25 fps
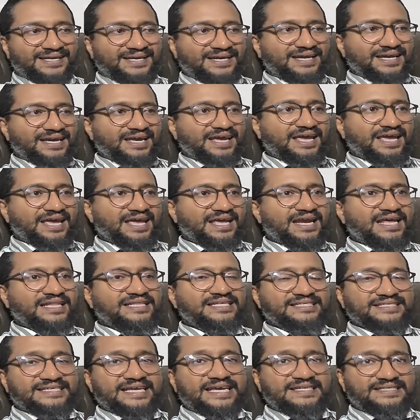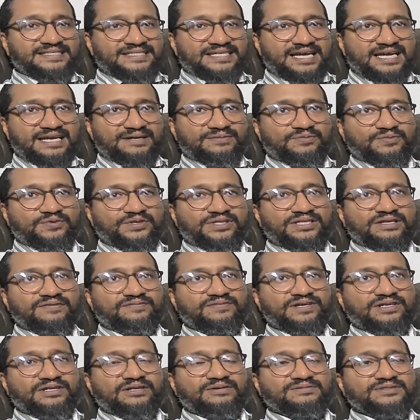And at the same time, we
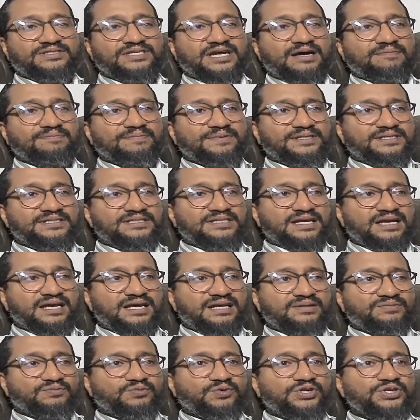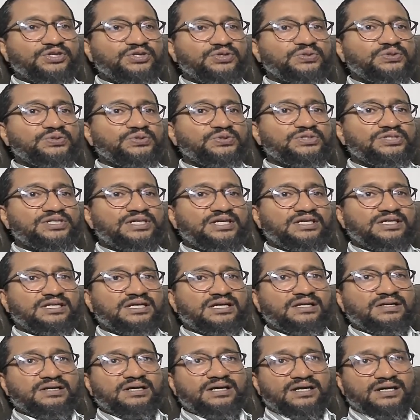develop topics that we use in
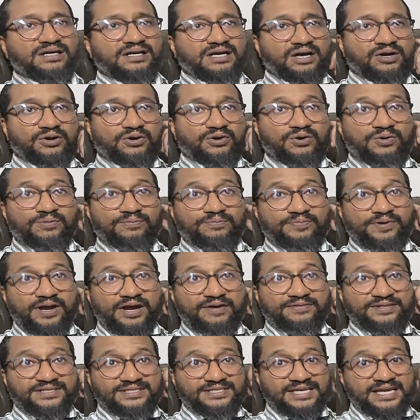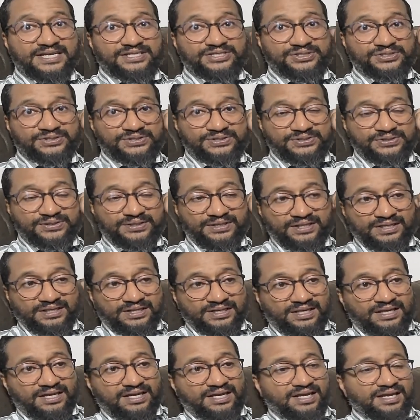our own private sessions.
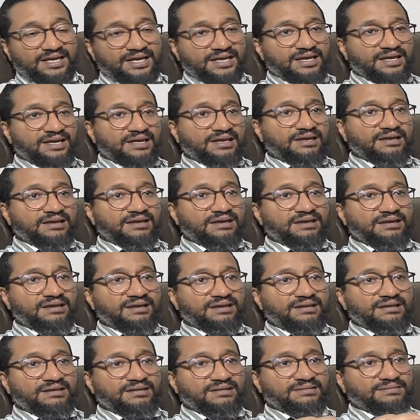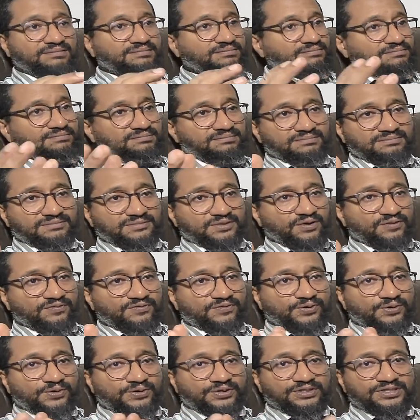Uh, of
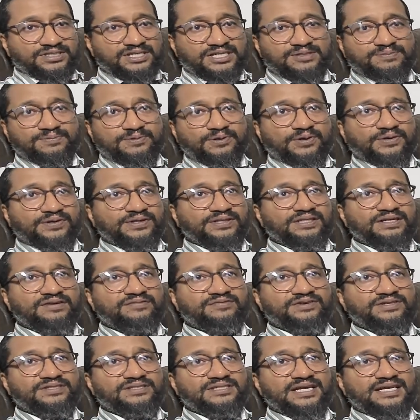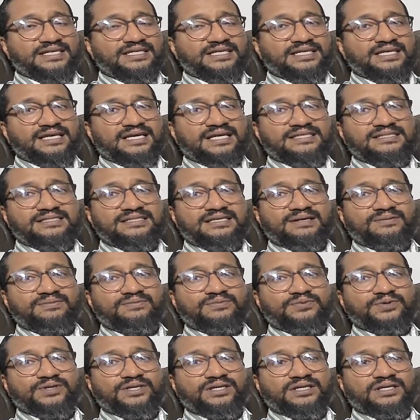course, exploring different ideas that
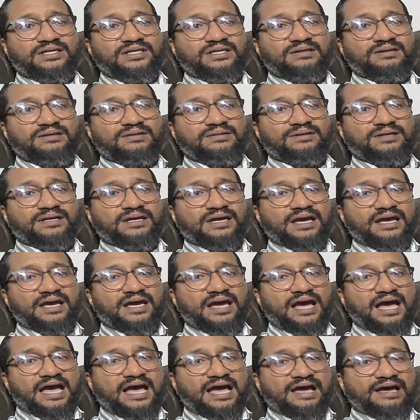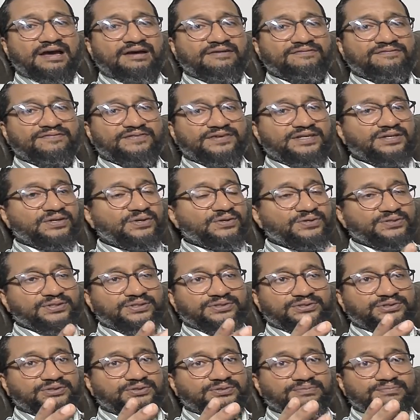we have in order
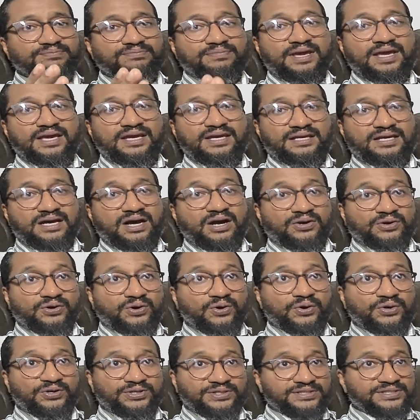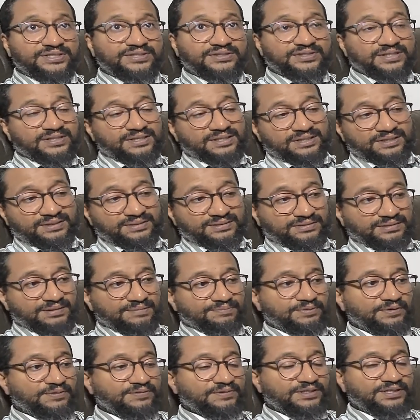to make our audience, the
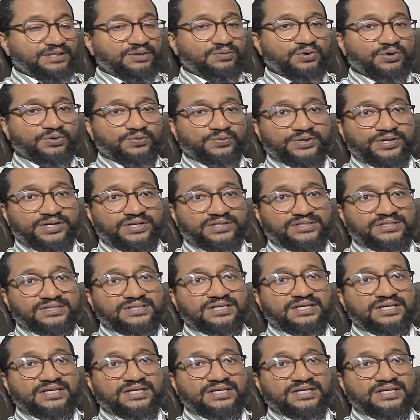public that work with us,